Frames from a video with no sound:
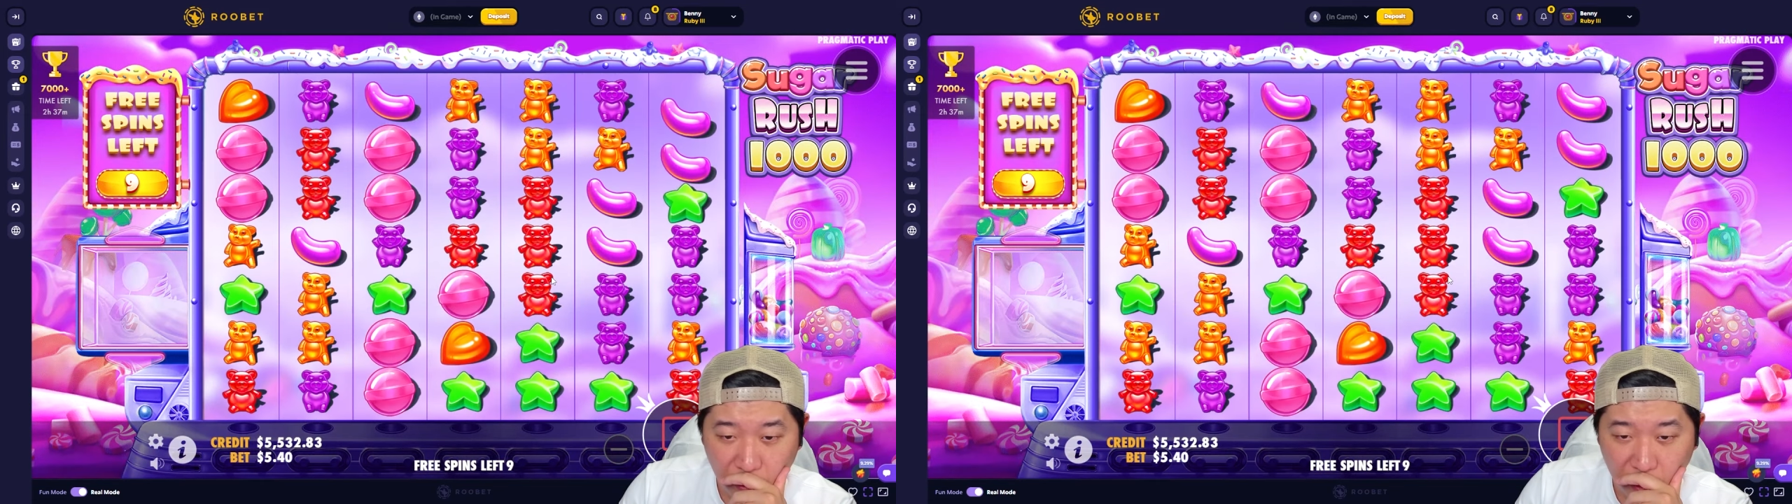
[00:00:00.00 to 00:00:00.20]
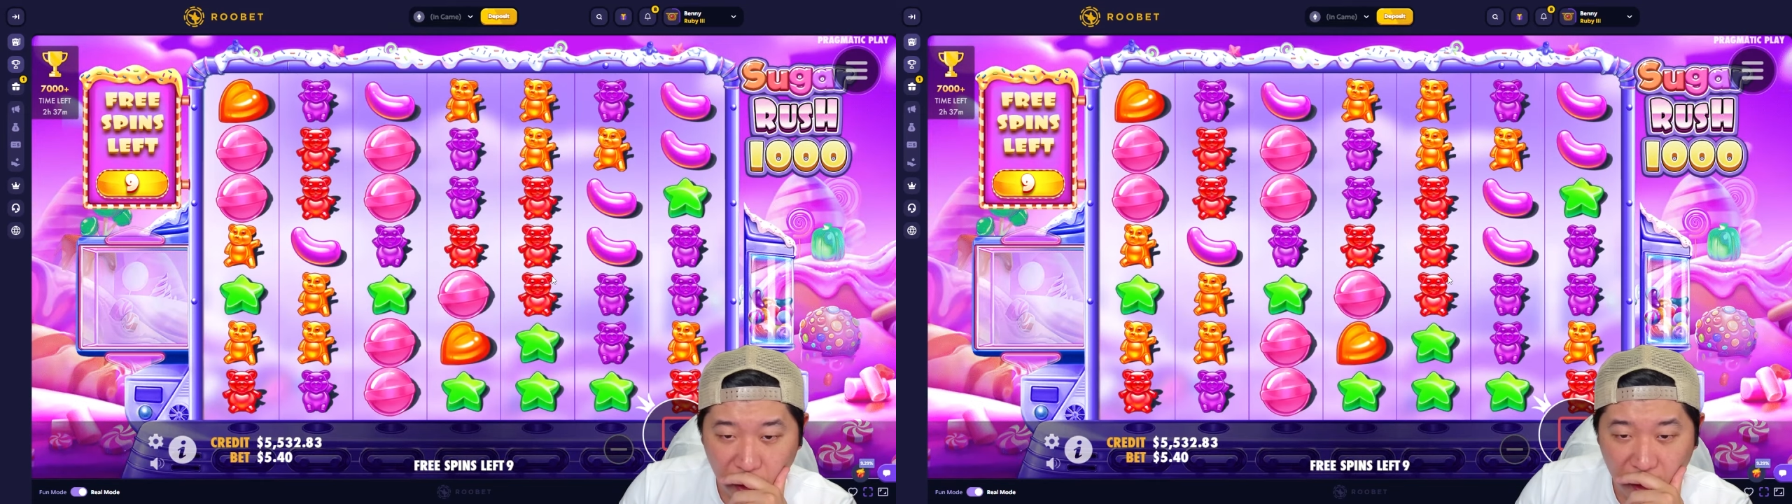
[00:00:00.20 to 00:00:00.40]

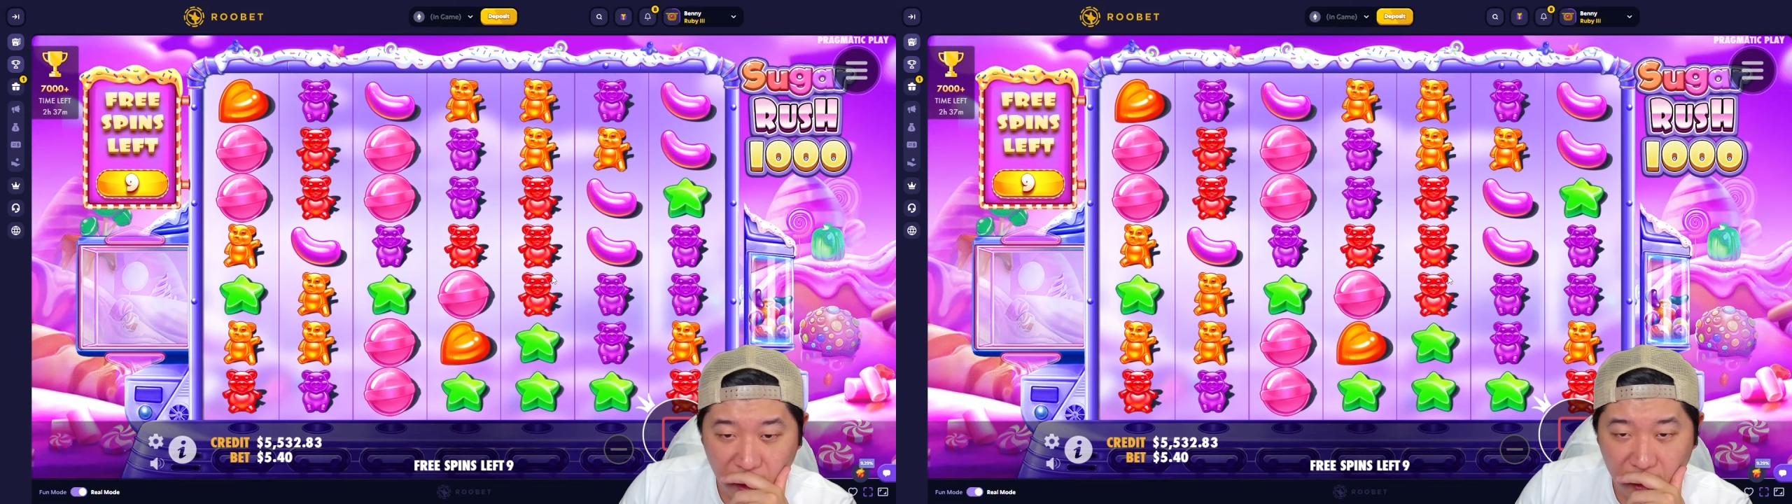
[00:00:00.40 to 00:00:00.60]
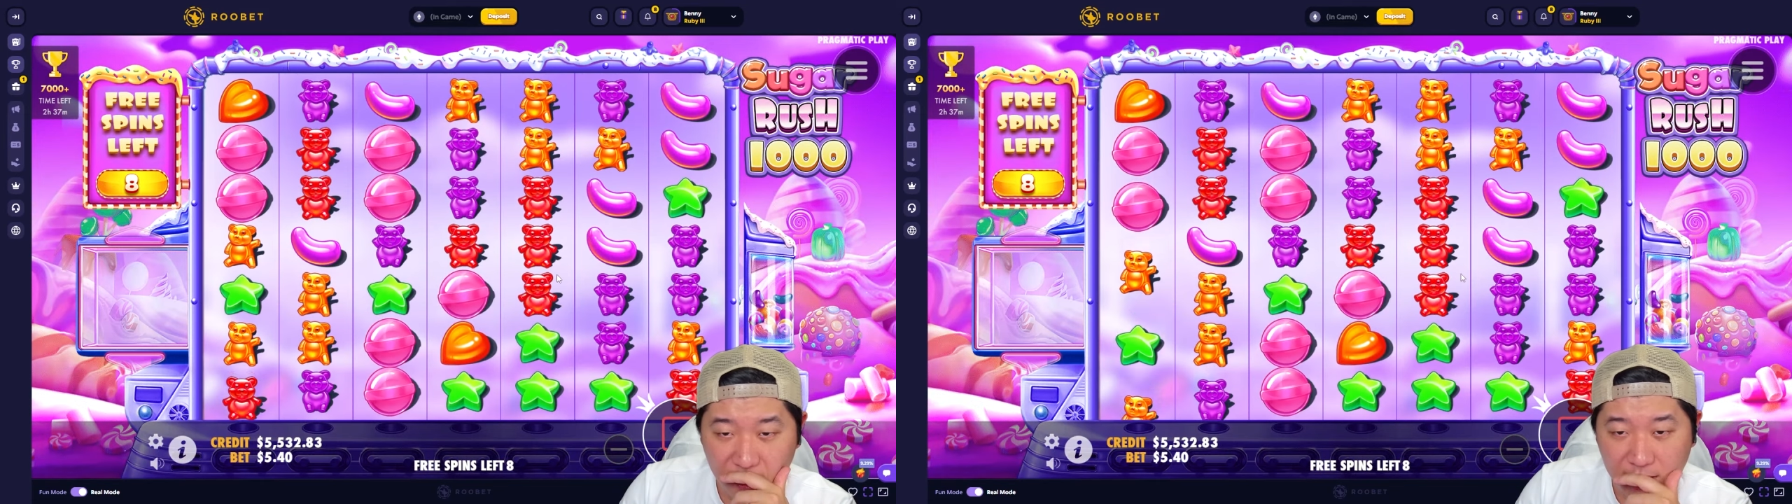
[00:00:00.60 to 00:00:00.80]
please,
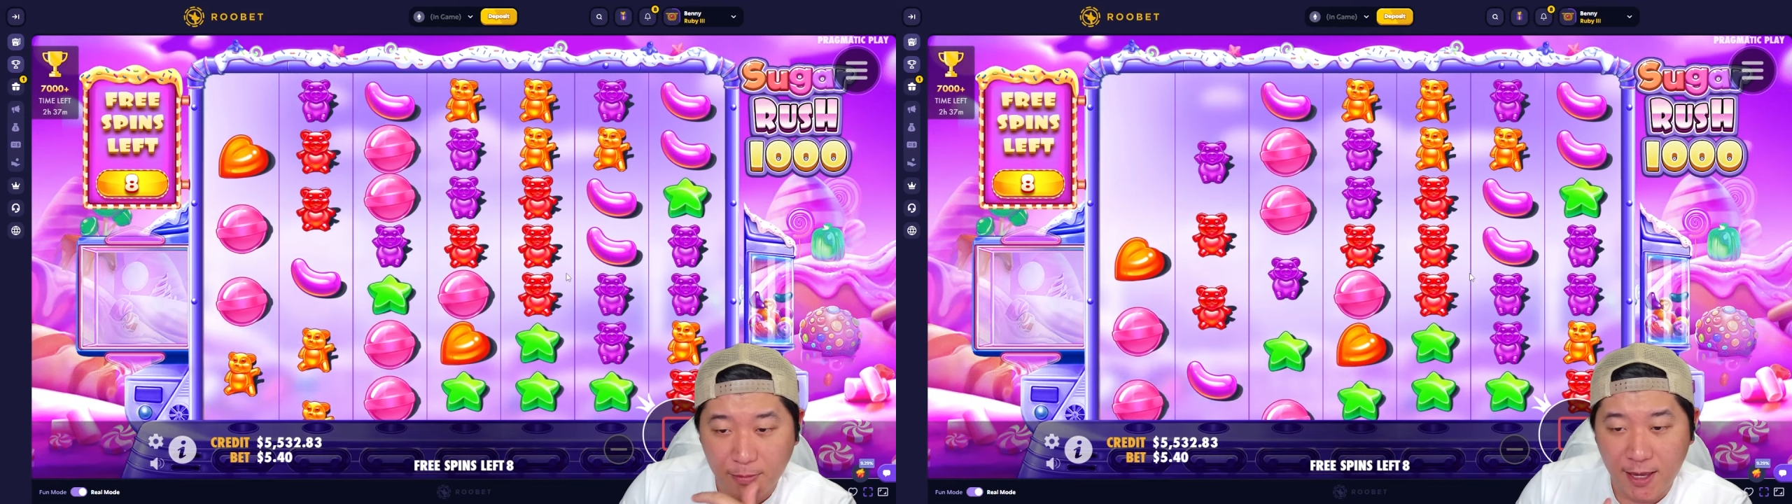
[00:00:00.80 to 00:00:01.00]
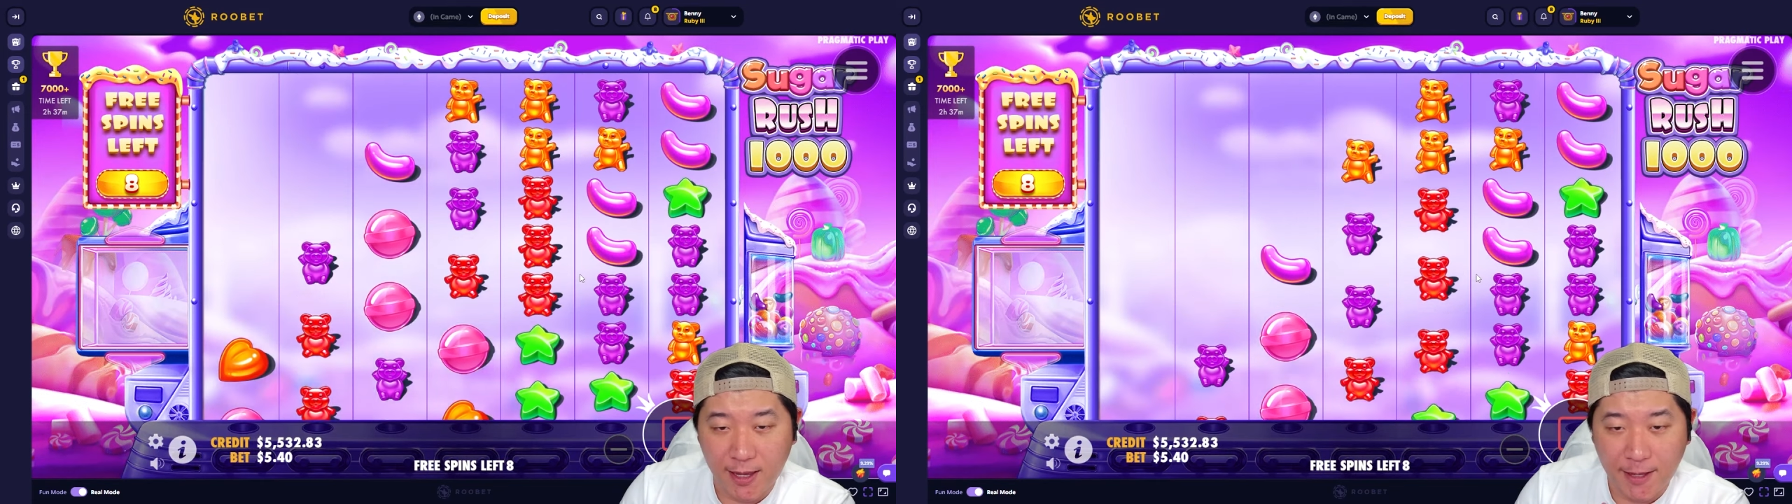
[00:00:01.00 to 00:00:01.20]
please
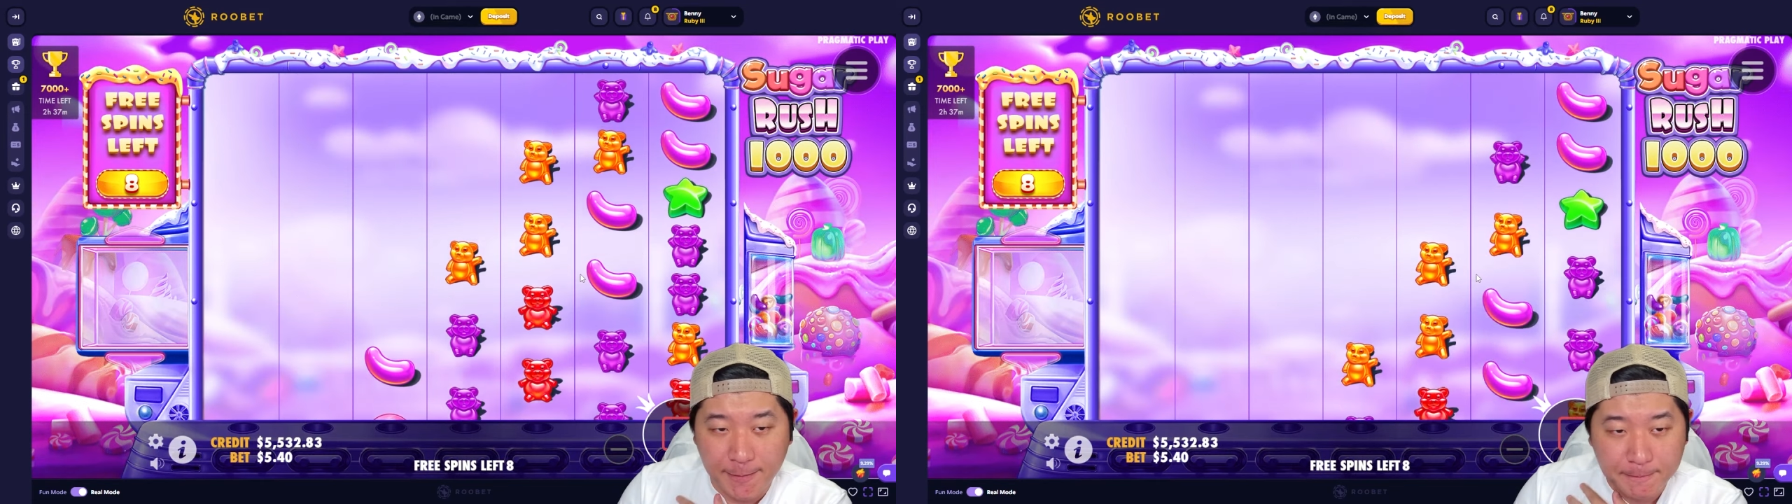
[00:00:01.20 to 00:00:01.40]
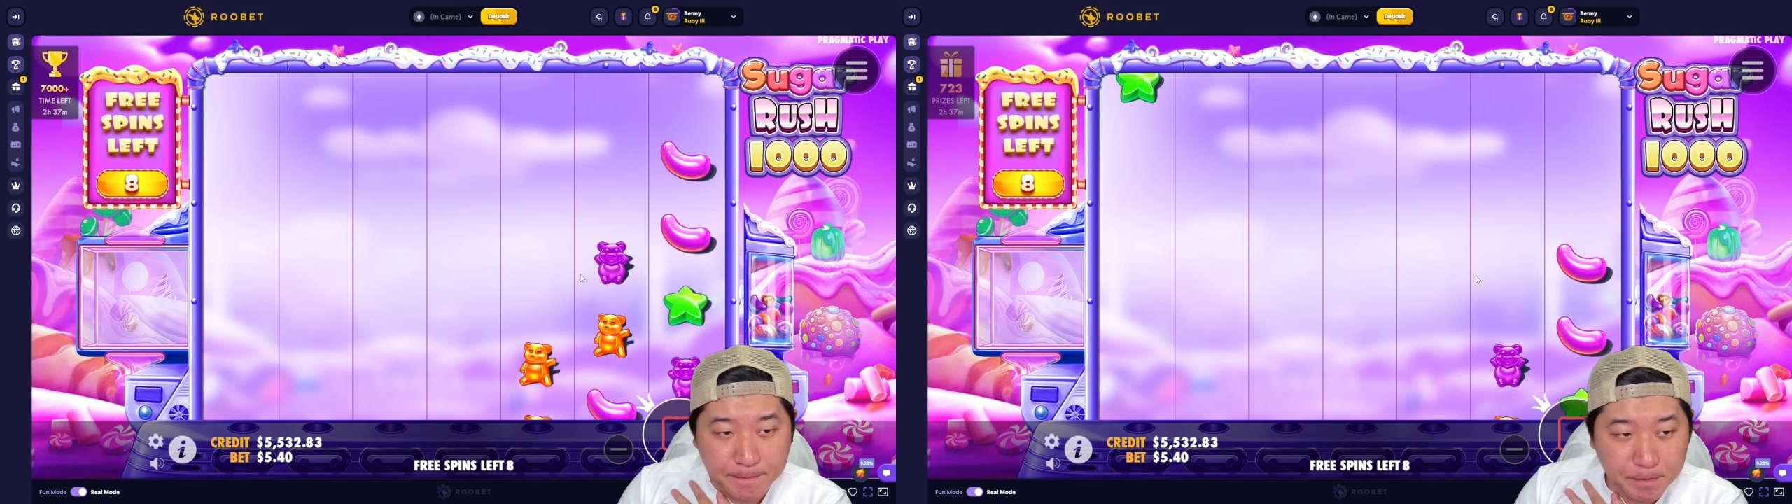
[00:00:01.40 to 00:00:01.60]
man.